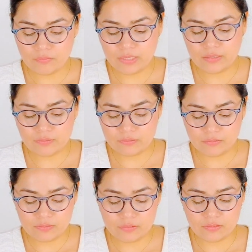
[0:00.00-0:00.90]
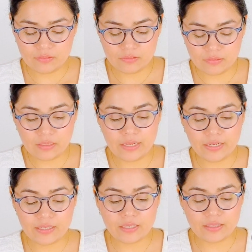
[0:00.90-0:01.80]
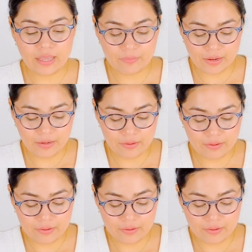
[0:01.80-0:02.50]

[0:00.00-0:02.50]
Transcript: Wait, I didn't cut that, right?